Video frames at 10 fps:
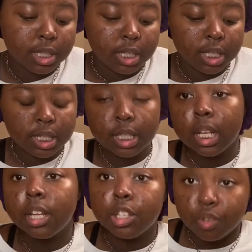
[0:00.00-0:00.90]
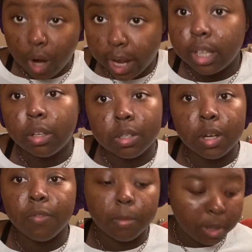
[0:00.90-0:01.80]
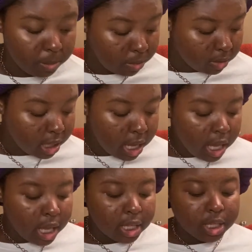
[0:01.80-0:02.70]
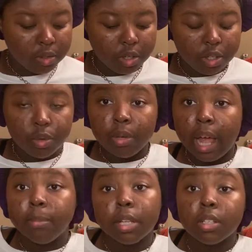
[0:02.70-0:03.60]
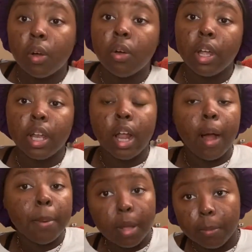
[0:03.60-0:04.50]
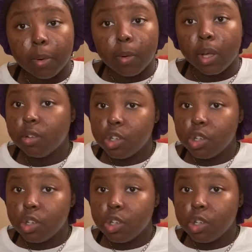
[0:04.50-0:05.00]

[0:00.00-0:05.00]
This is a drying lotion for pimples. As soon as you dab this on a pimple, it'll